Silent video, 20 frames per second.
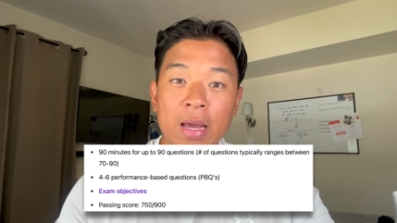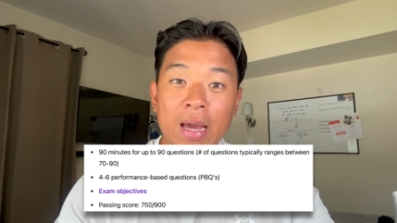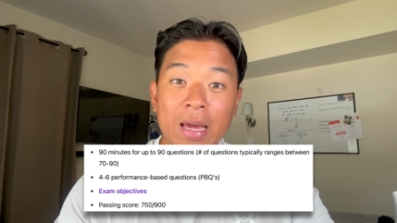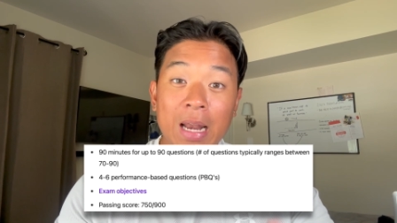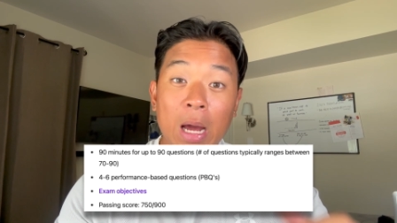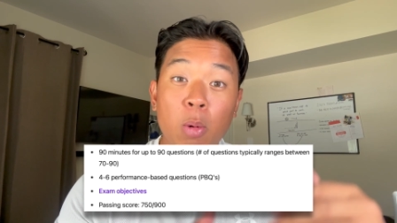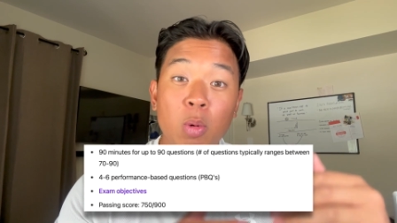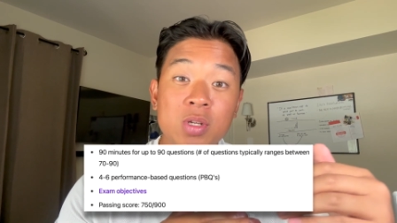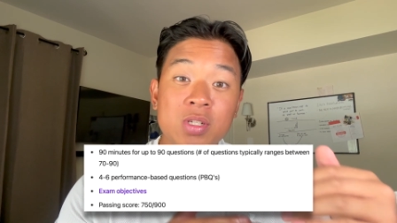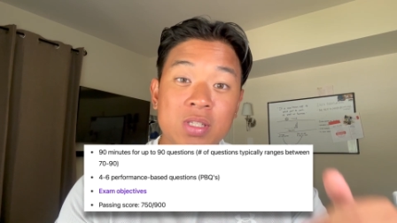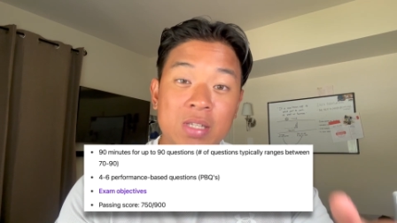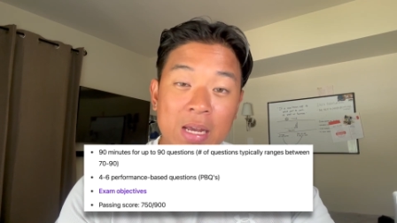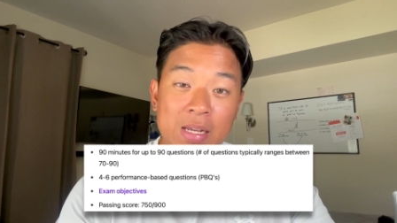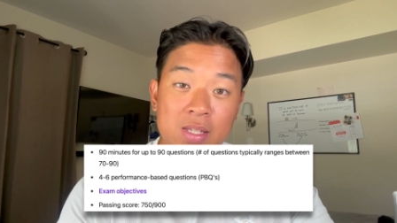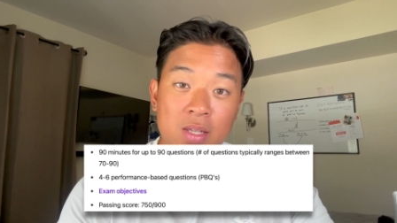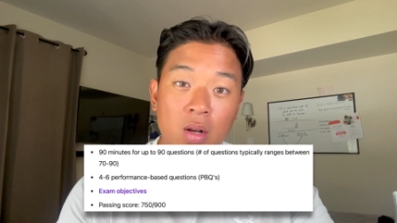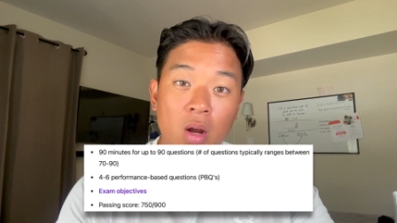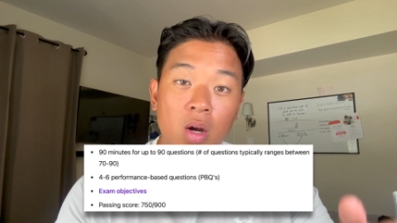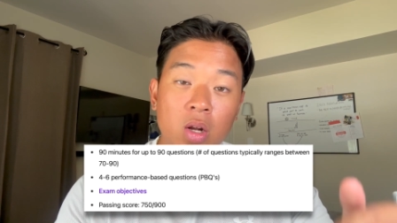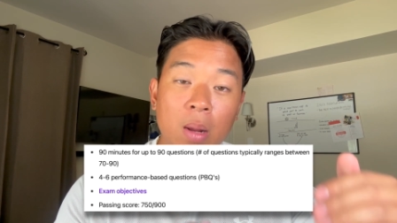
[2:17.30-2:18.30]
and I was
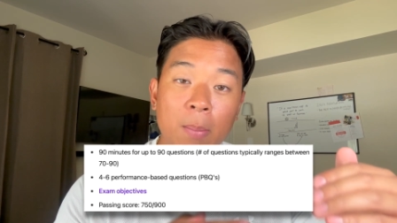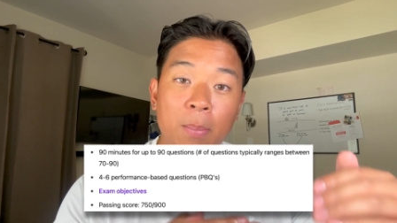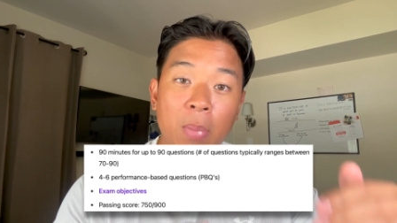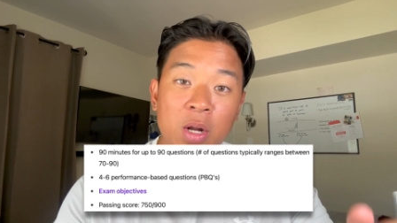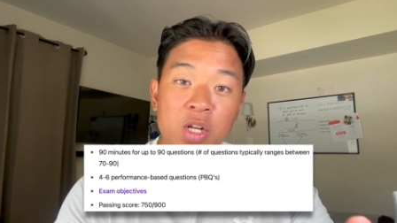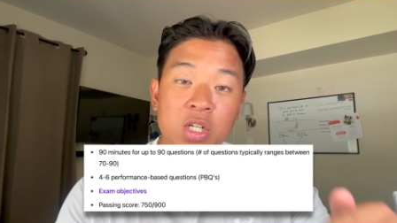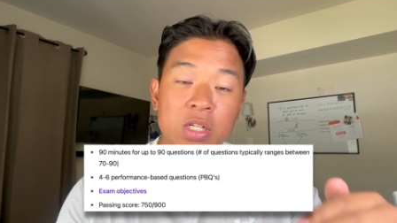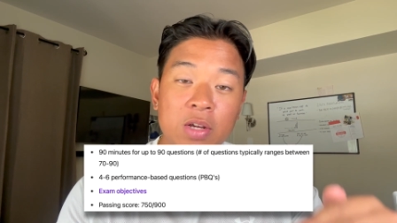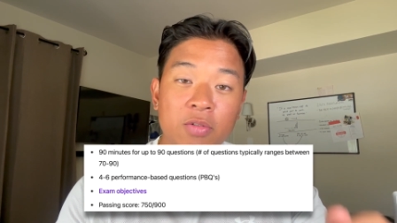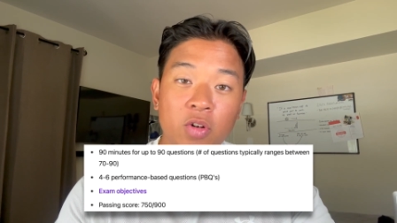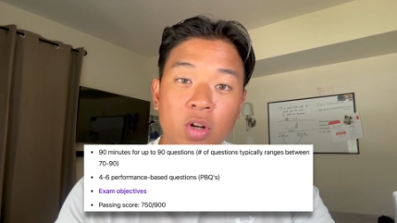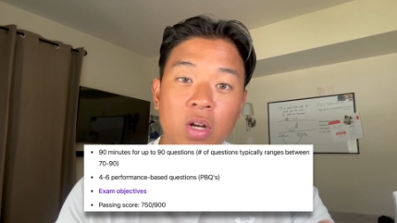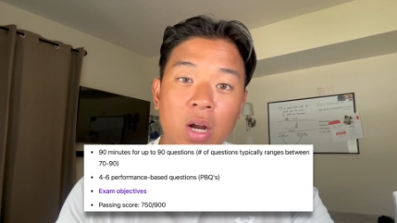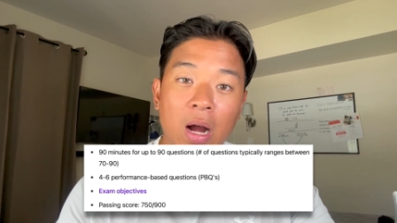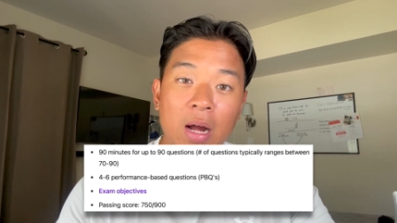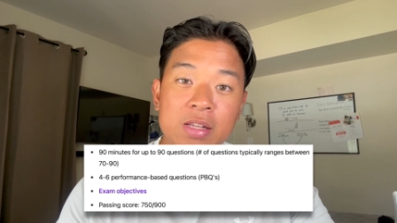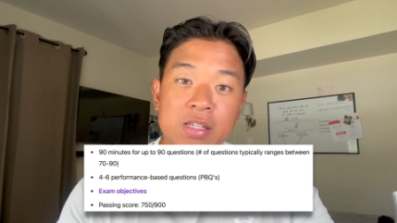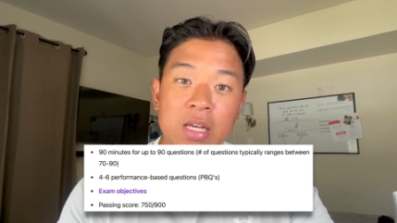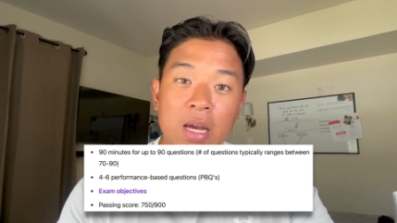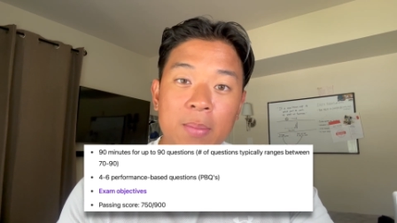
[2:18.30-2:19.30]
tested on a bunch of different
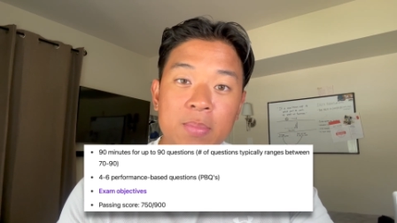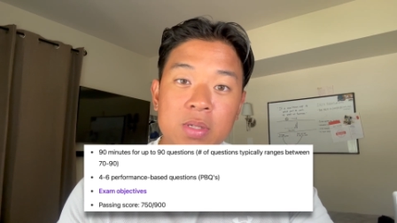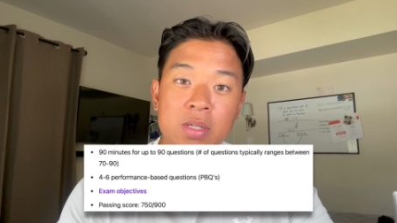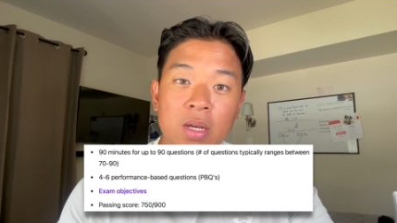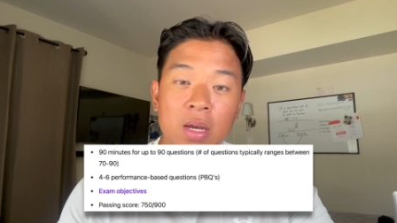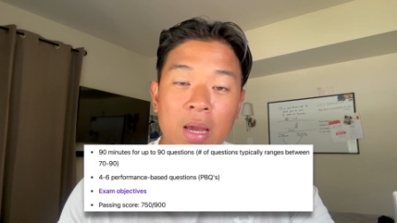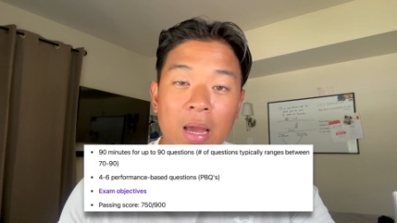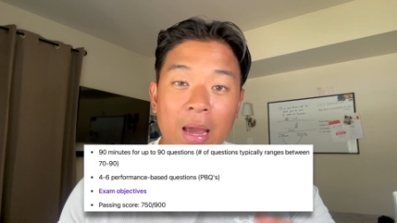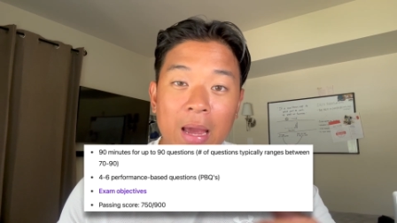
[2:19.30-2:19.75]
concepts.